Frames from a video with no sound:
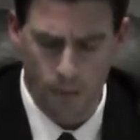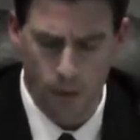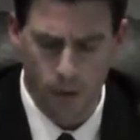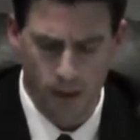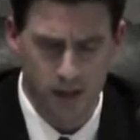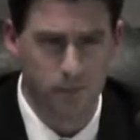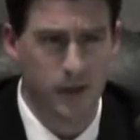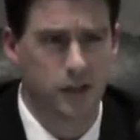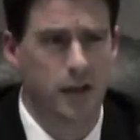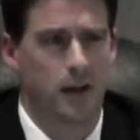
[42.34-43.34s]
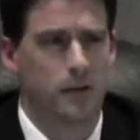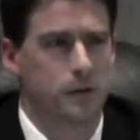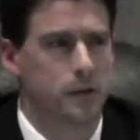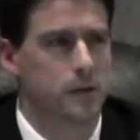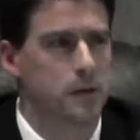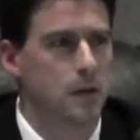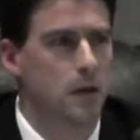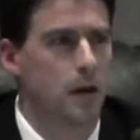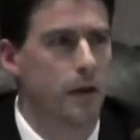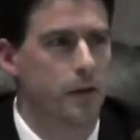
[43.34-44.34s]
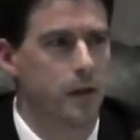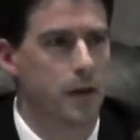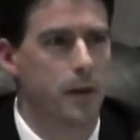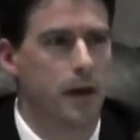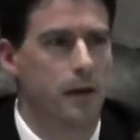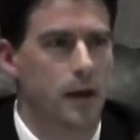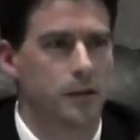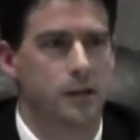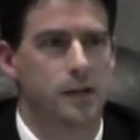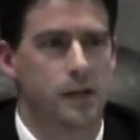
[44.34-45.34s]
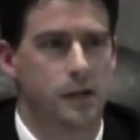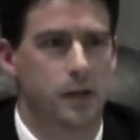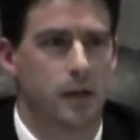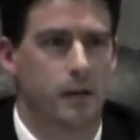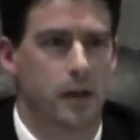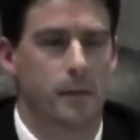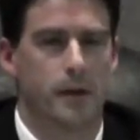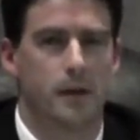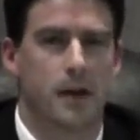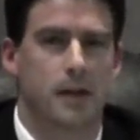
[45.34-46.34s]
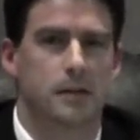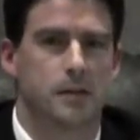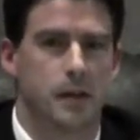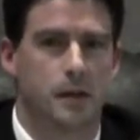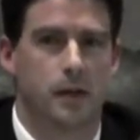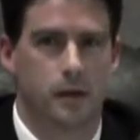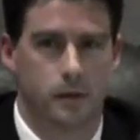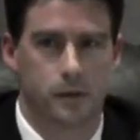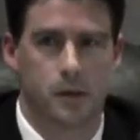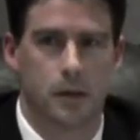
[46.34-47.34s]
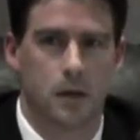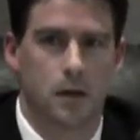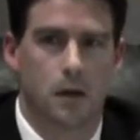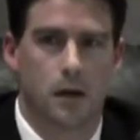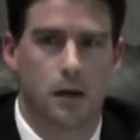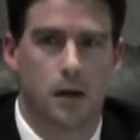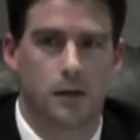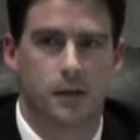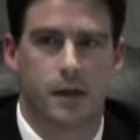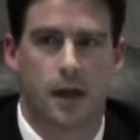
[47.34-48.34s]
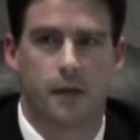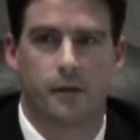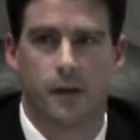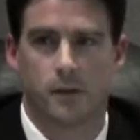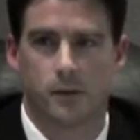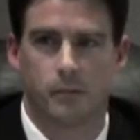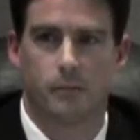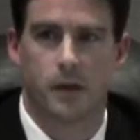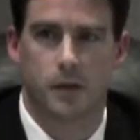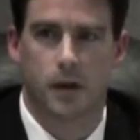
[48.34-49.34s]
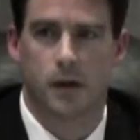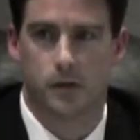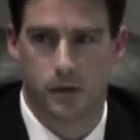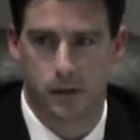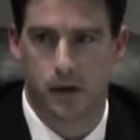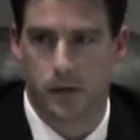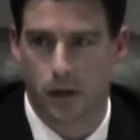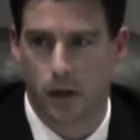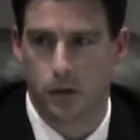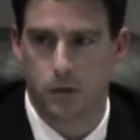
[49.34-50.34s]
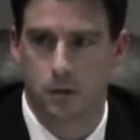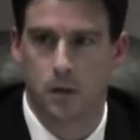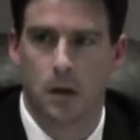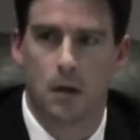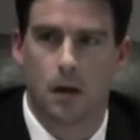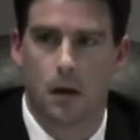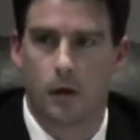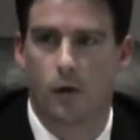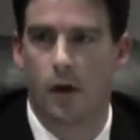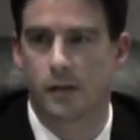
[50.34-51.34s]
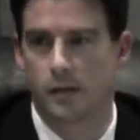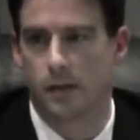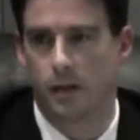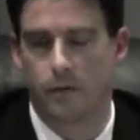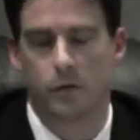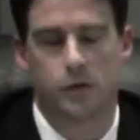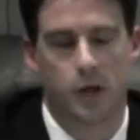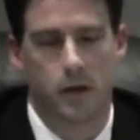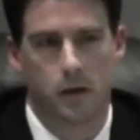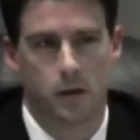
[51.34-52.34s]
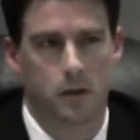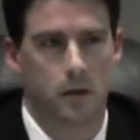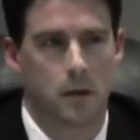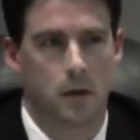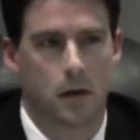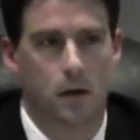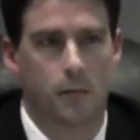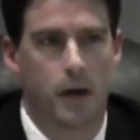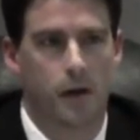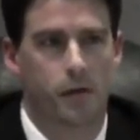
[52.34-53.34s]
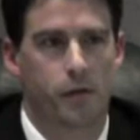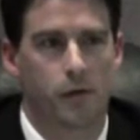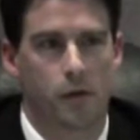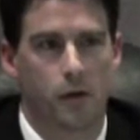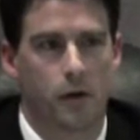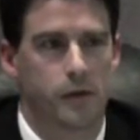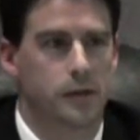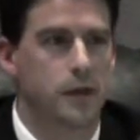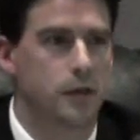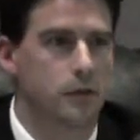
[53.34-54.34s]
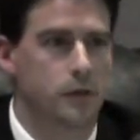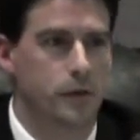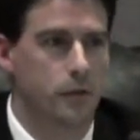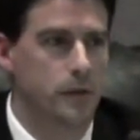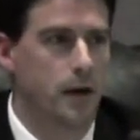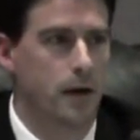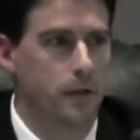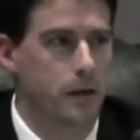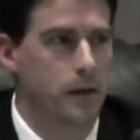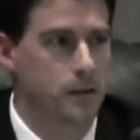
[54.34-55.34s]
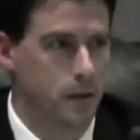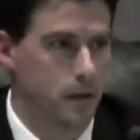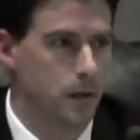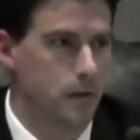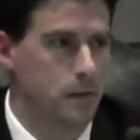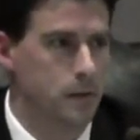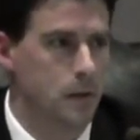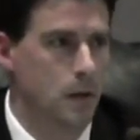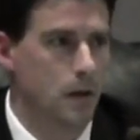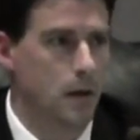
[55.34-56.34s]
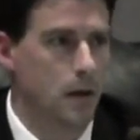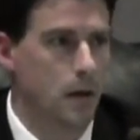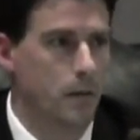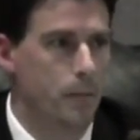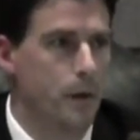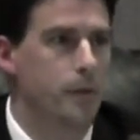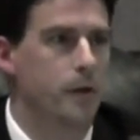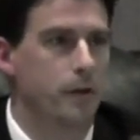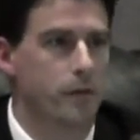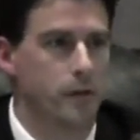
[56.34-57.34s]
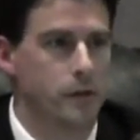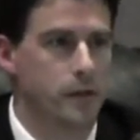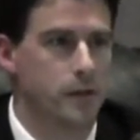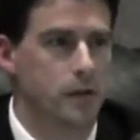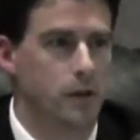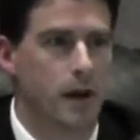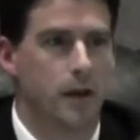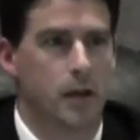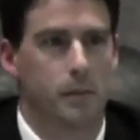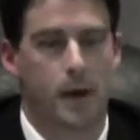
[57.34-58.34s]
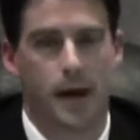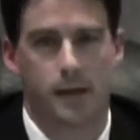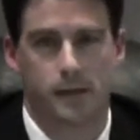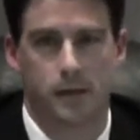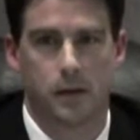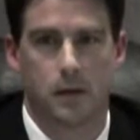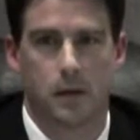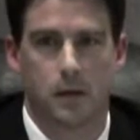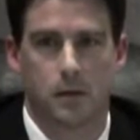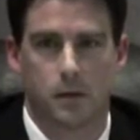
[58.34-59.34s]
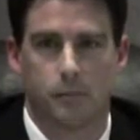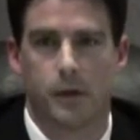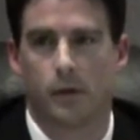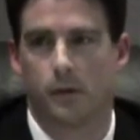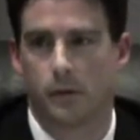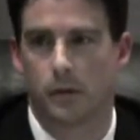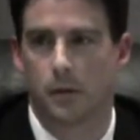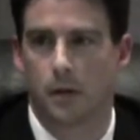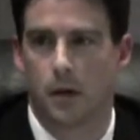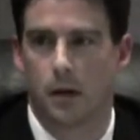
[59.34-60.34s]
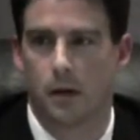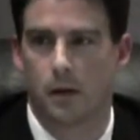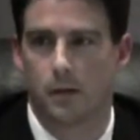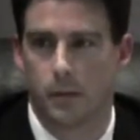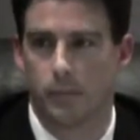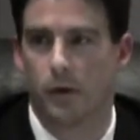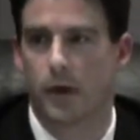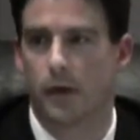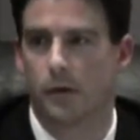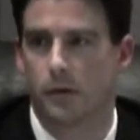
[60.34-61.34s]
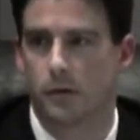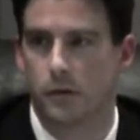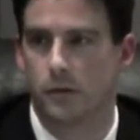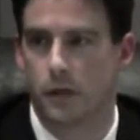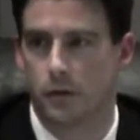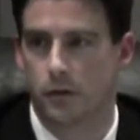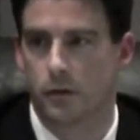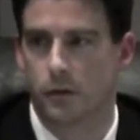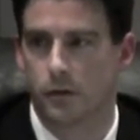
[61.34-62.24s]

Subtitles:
We have some big challenges. If you think about not just this year, if you think about the next 10 years, Augusta County faces some big challenges in education. Across the state of Virginia, about 1/3 of the teachers could retire in the next 10 years. Our public universities don't have the capacity to build out those new teachers.